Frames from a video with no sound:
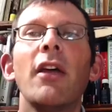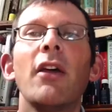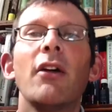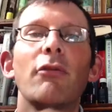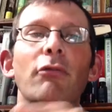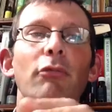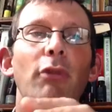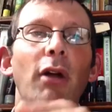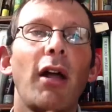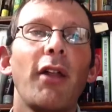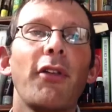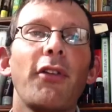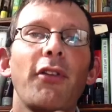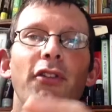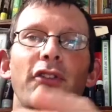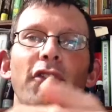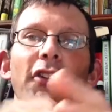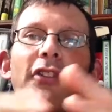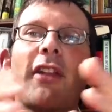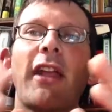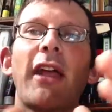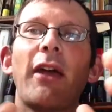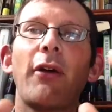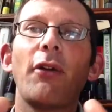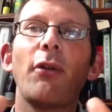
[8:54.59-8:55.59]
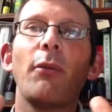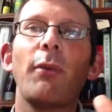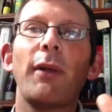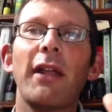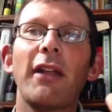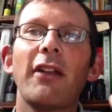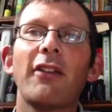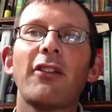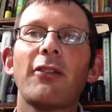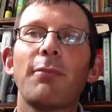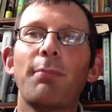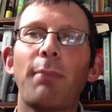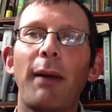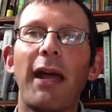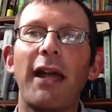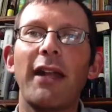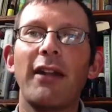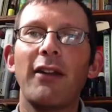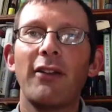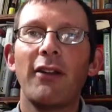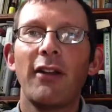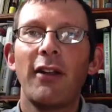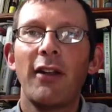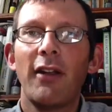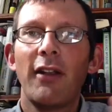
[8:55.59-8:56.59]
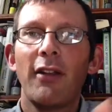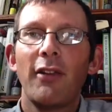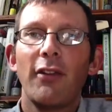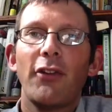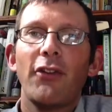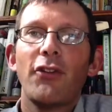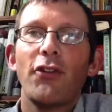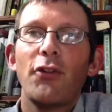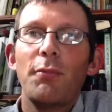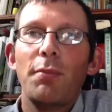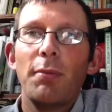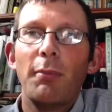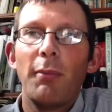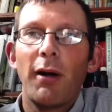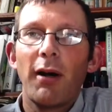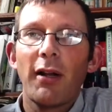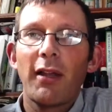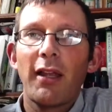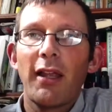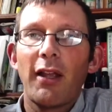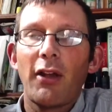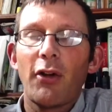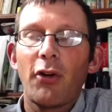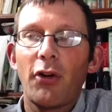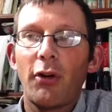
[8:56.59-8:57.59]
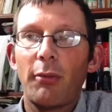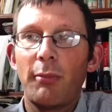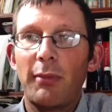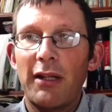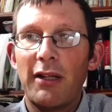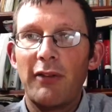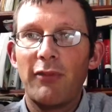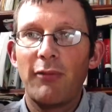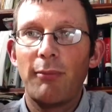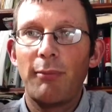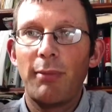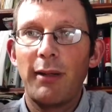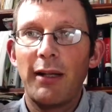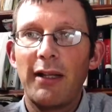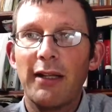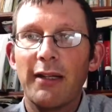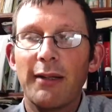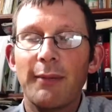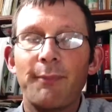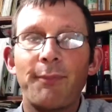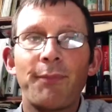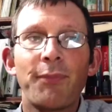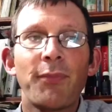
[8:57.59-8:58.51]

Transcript: rather than just how do we expand the supermarket economy even bigger.